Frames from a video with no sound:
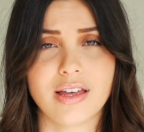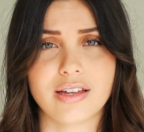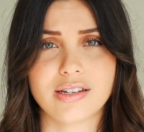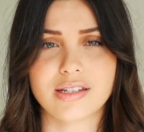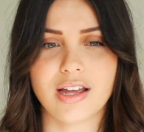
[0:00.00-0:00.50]

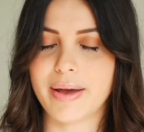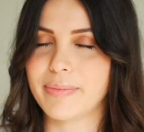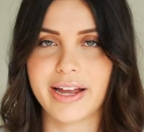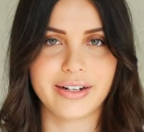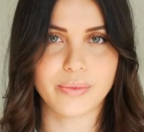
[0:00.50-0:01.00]
that
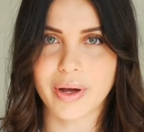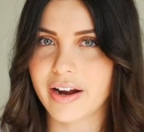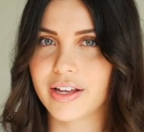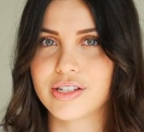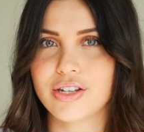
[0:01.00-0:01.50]
I'm planning on
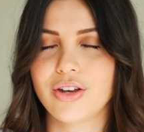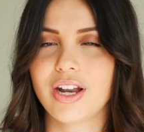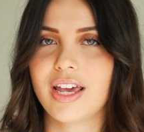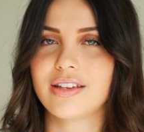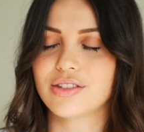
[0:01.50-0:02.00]
wearing to
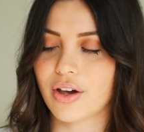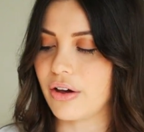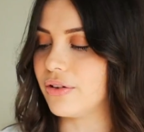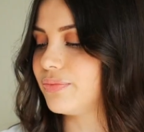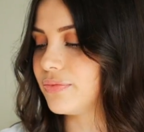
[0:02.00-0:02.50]
uni.
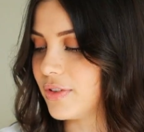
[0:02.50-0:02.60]
So